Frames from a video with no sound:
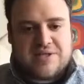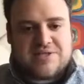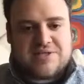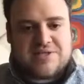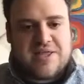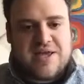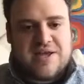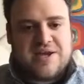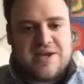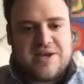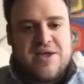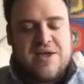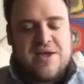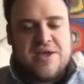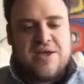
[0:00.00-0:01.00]
And then,
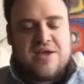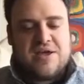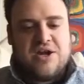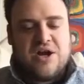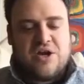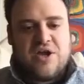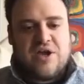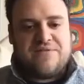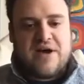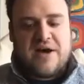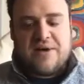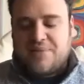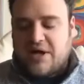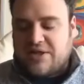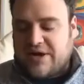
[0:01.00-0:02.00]
you have
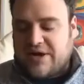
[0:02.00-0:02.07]
other